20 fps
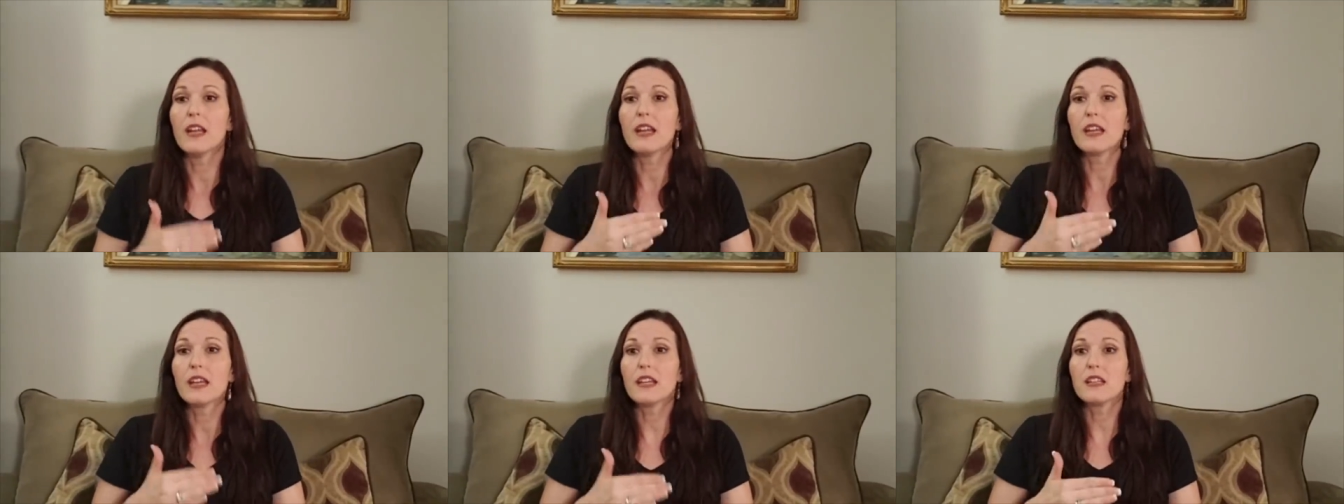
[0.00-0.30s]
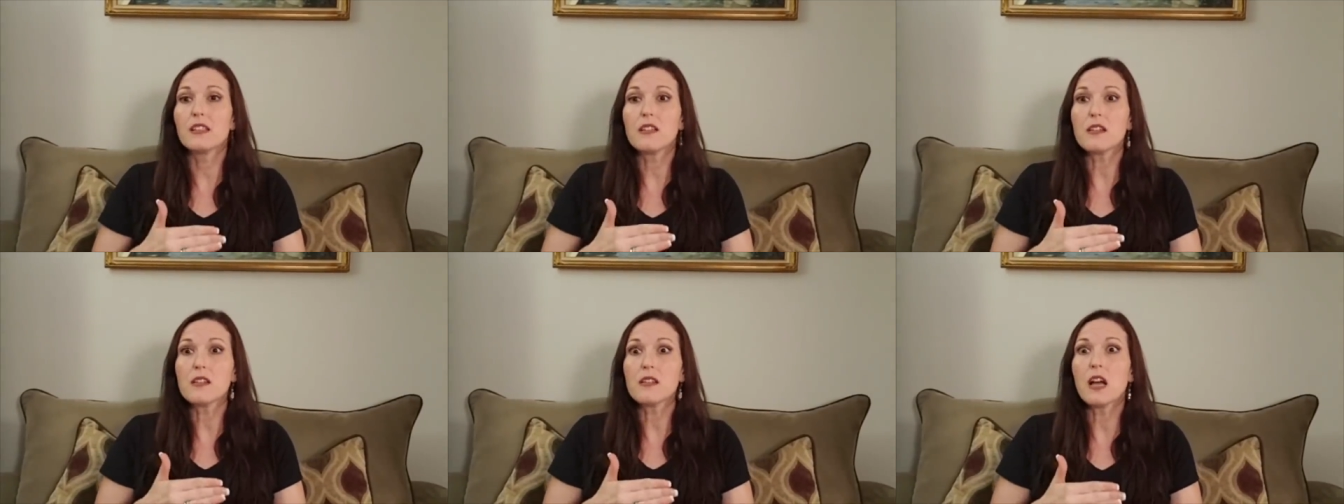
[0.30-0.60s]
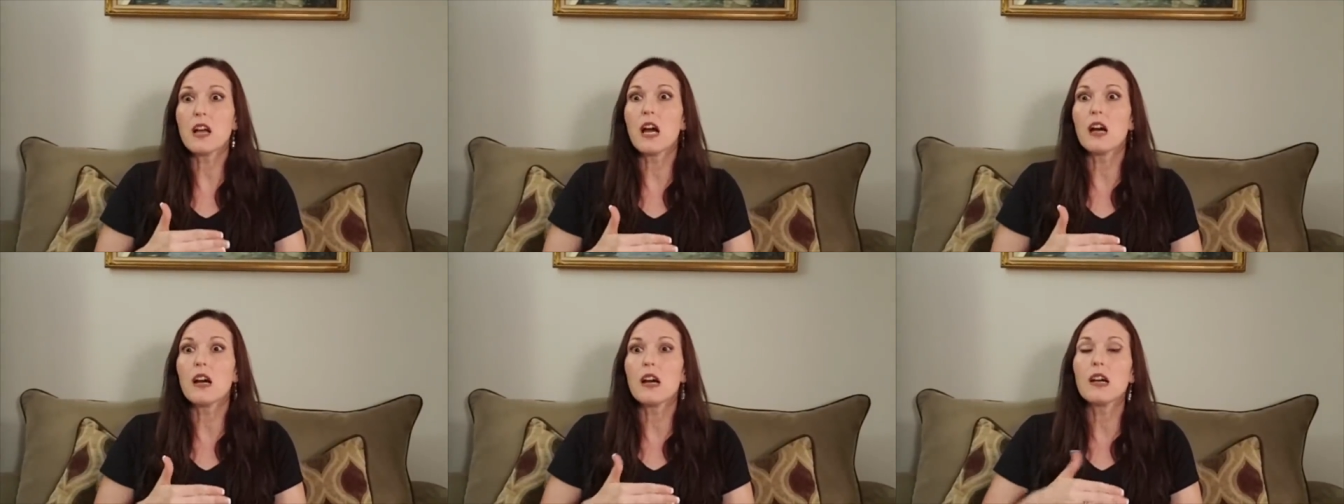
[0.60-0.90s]
He's a
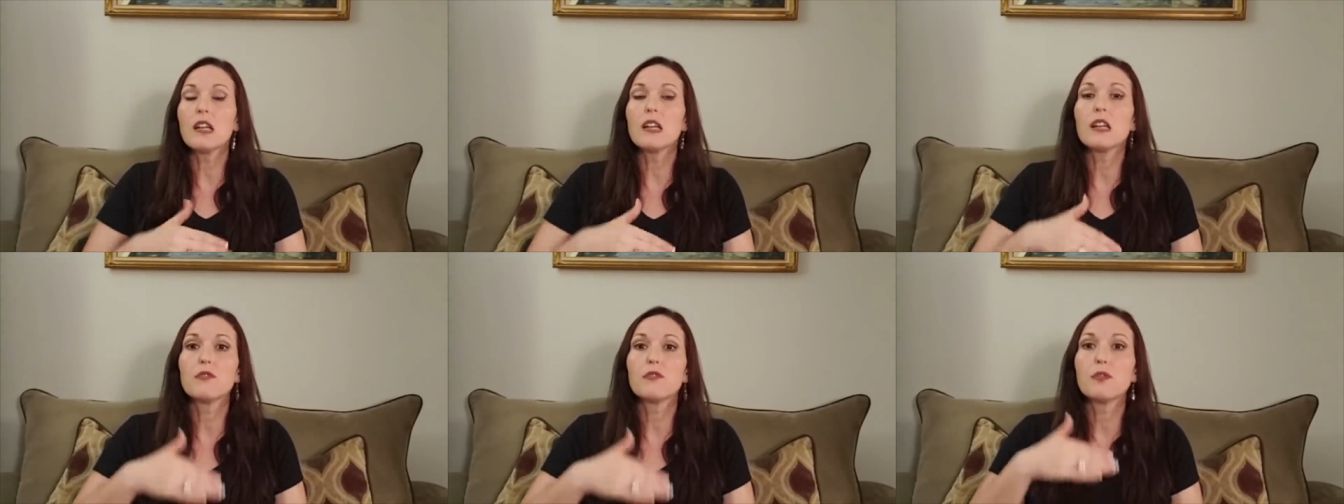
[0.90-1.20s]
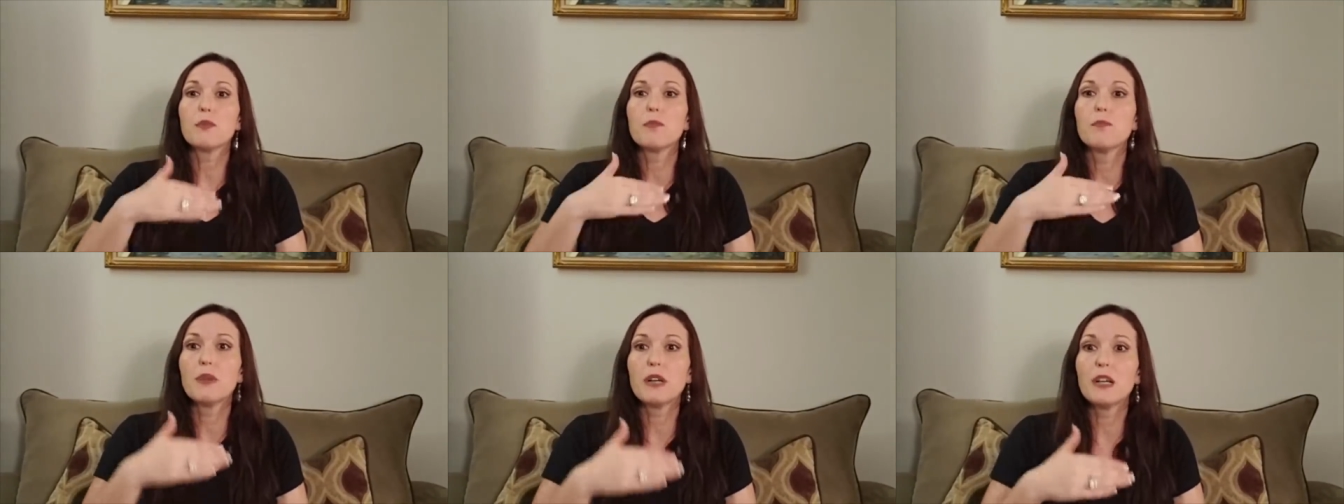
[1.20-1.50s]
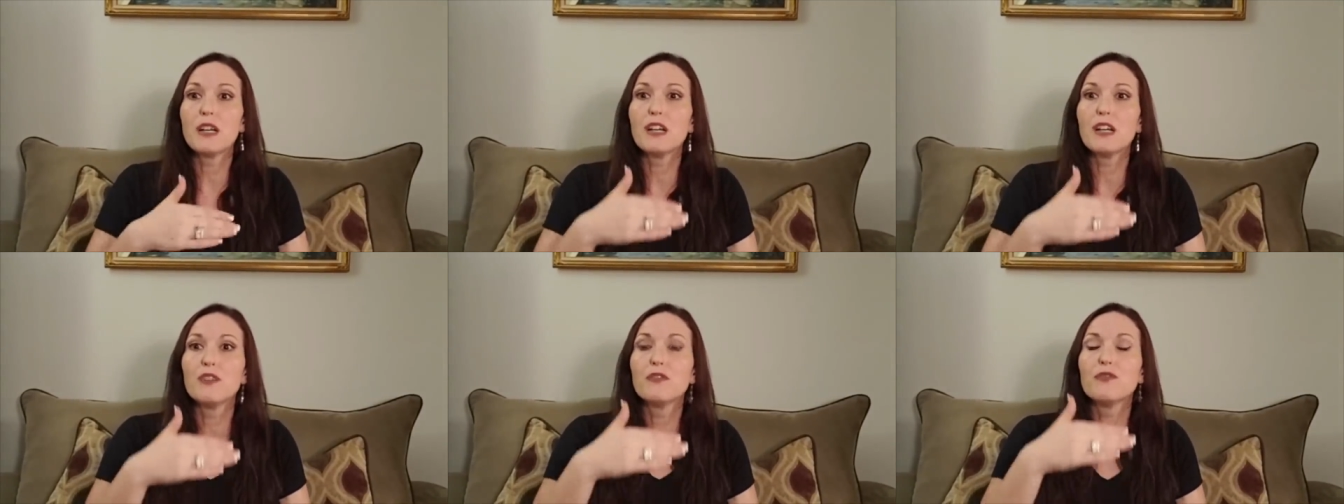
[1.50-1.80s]
God of
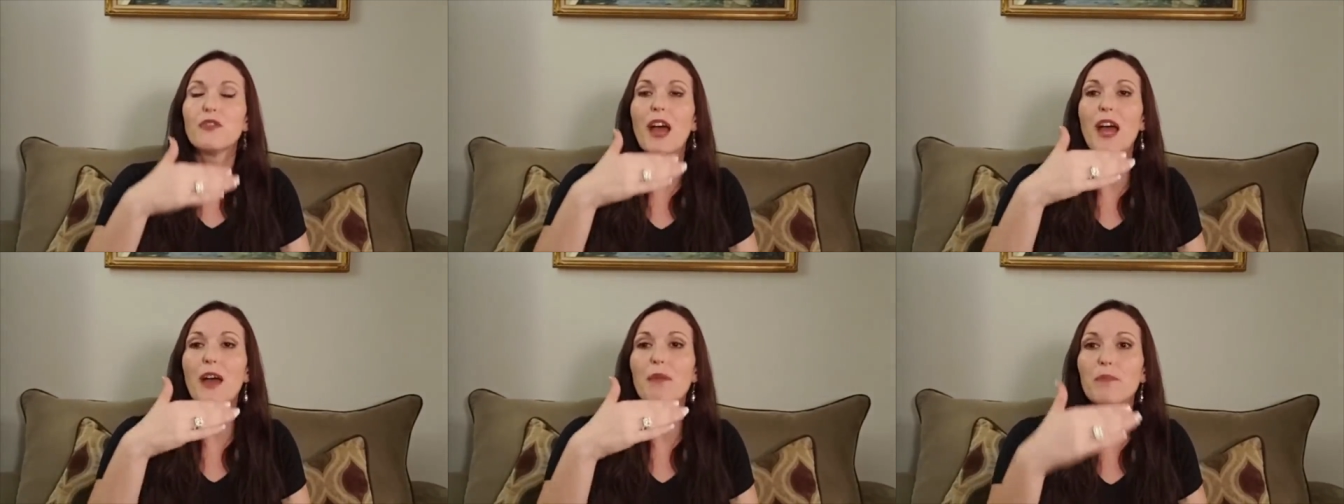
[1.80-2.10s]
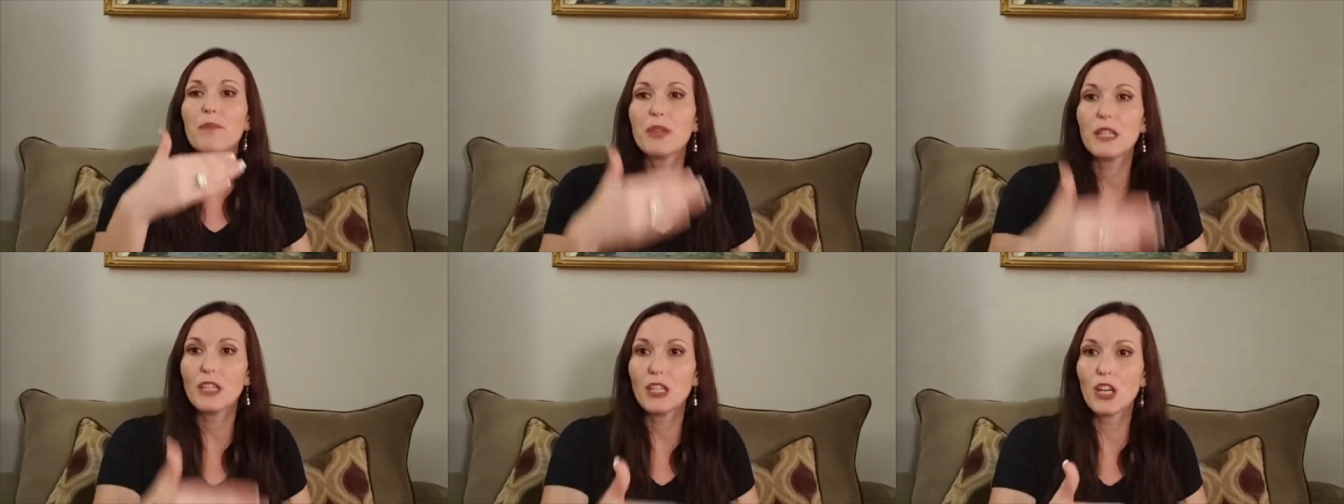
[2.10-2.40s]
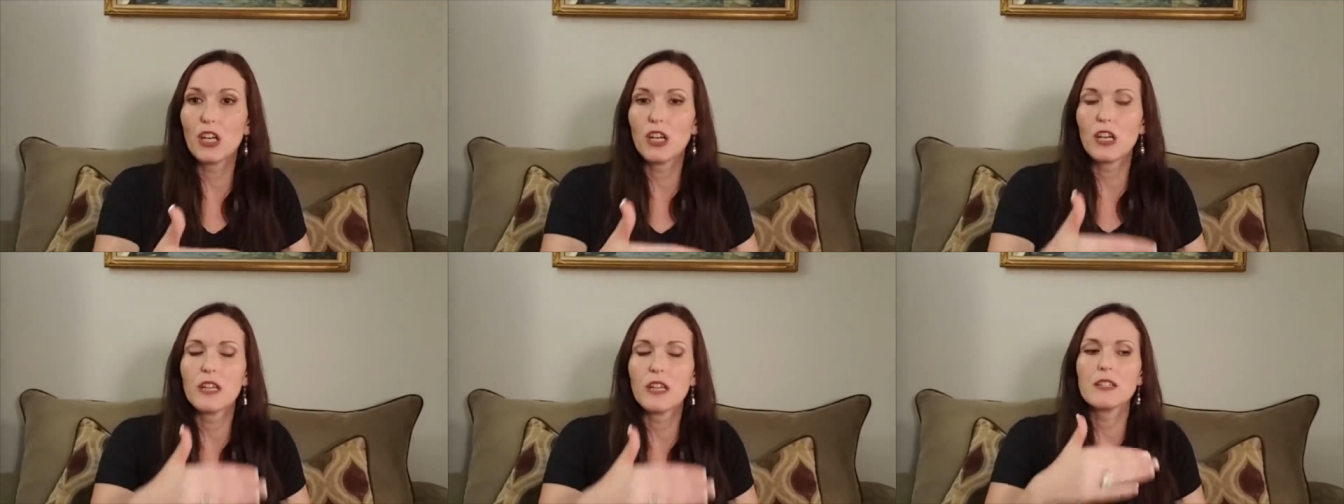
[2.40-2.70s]
above and
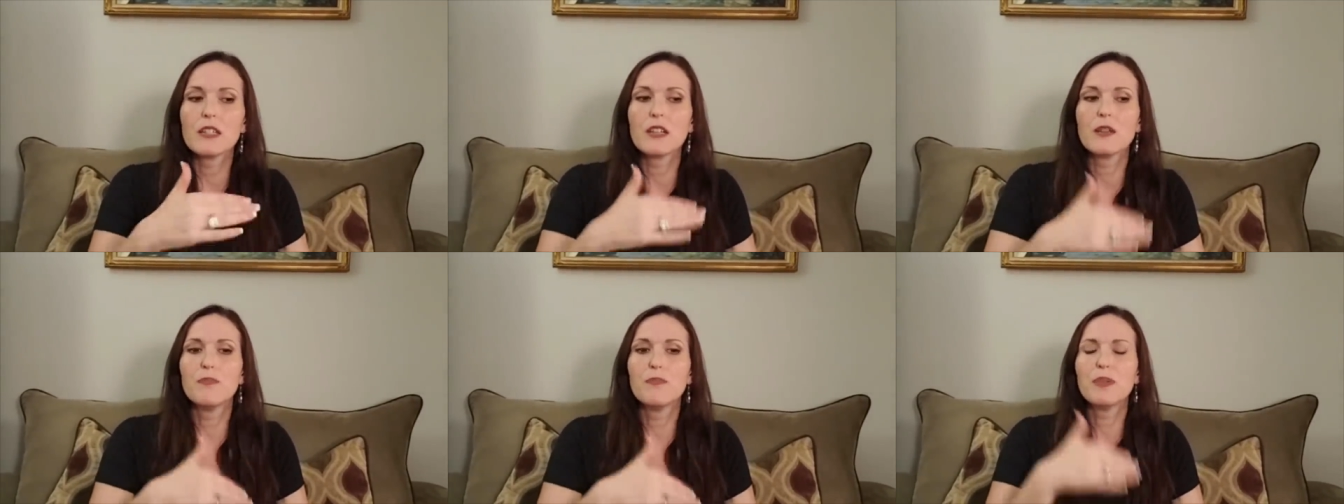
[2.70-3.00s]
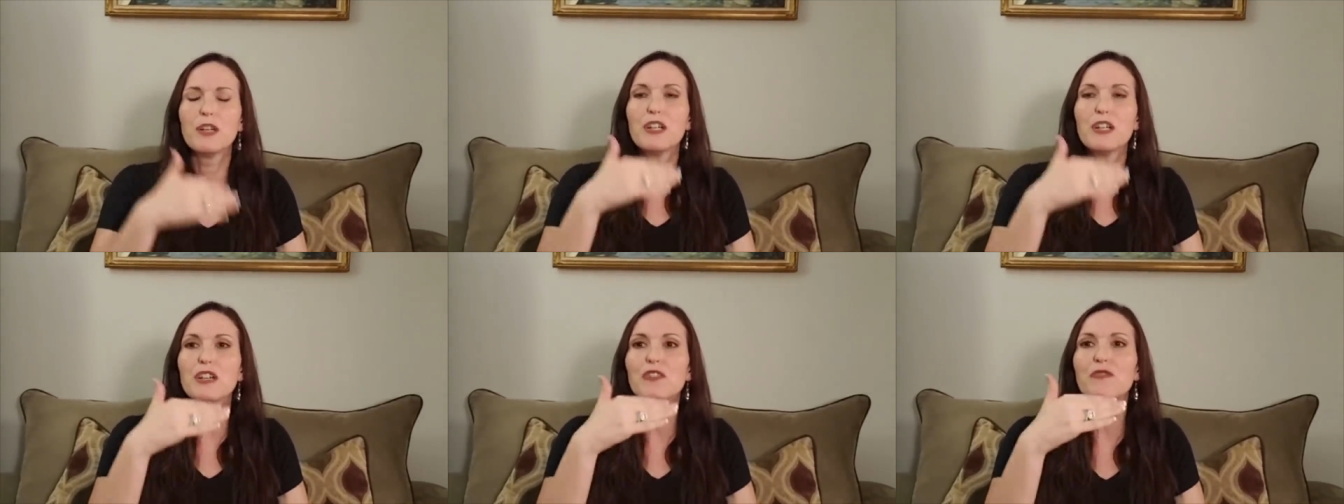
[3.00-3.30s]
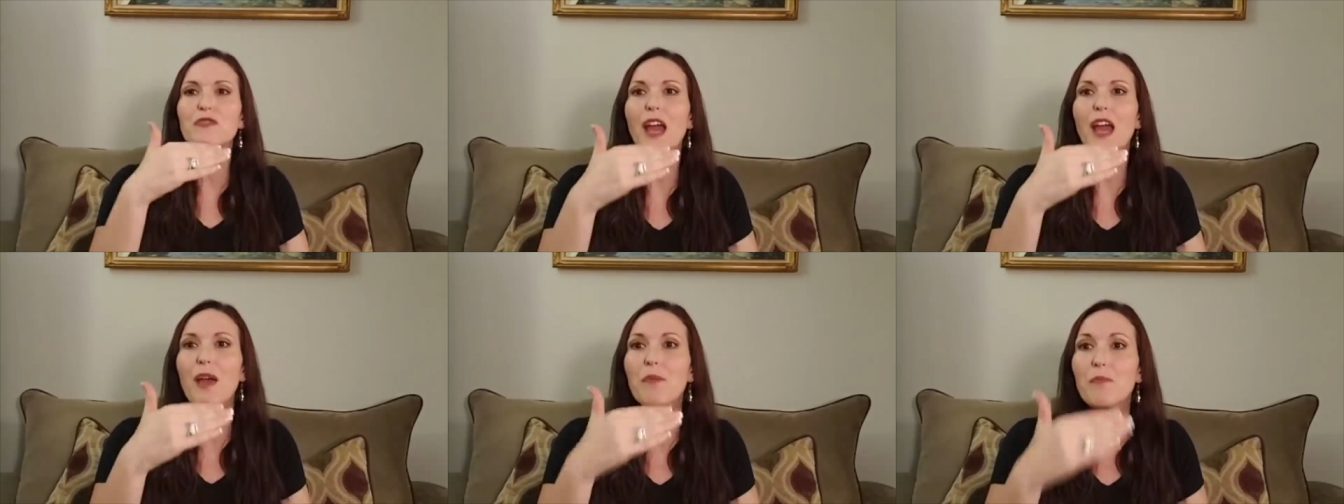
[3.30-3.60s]
beyond,
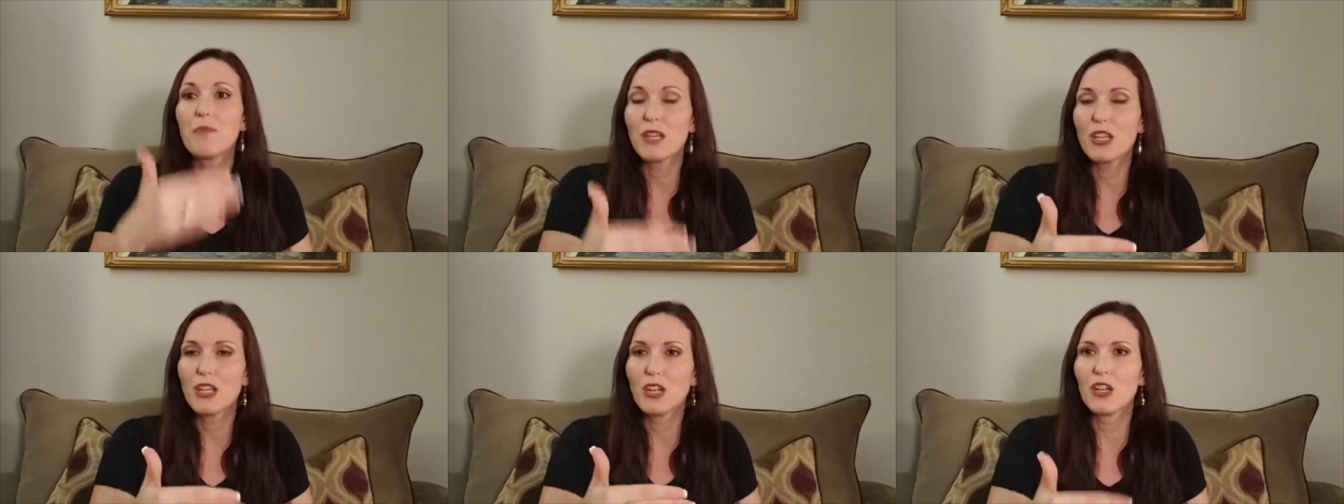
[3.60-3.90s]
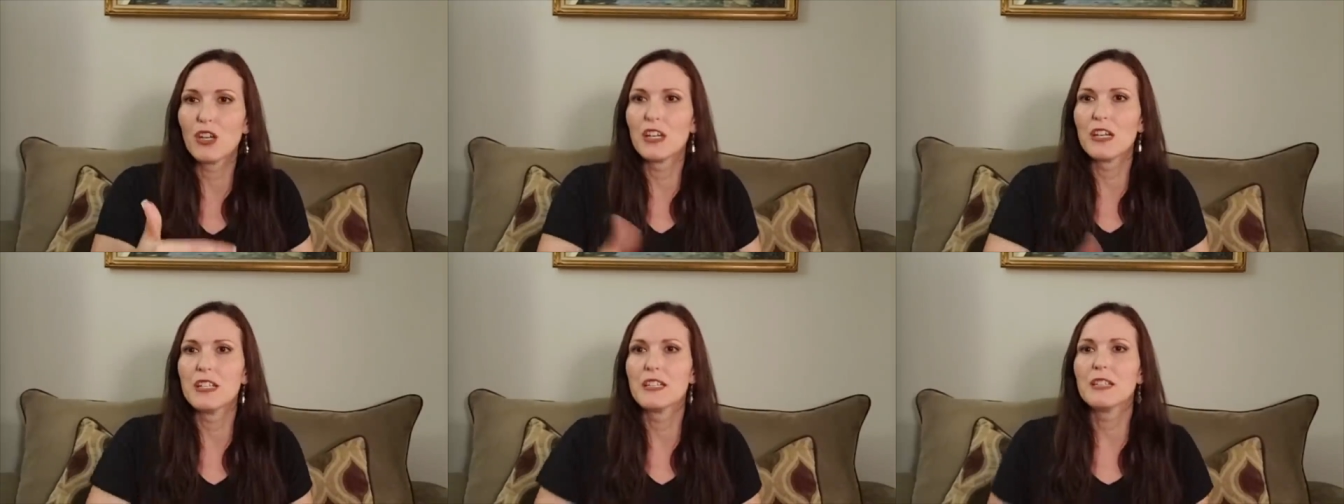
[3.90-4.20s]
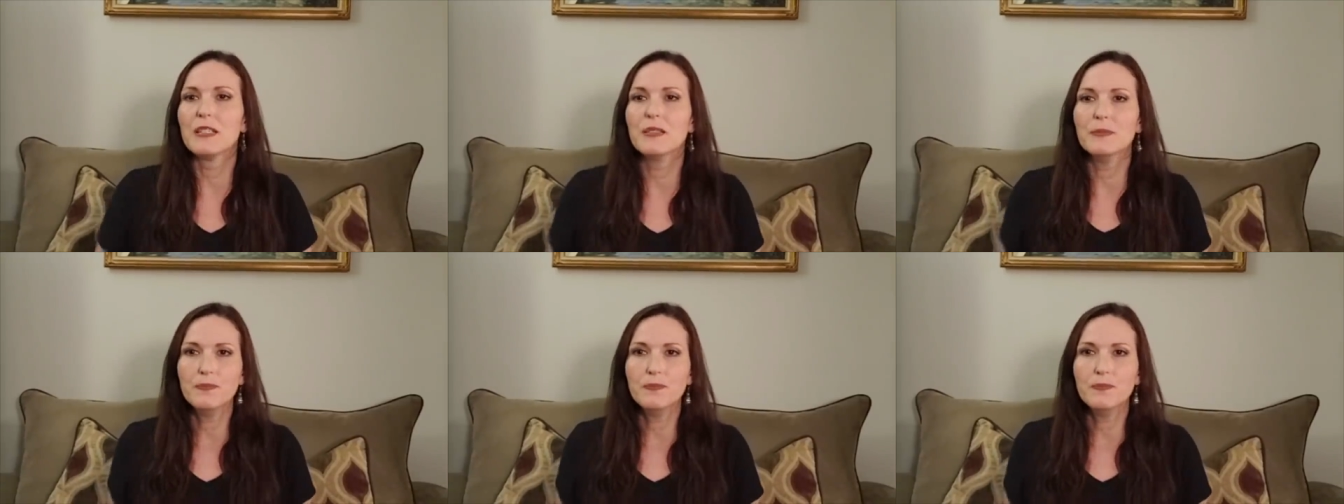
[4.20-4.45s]
above and beyond.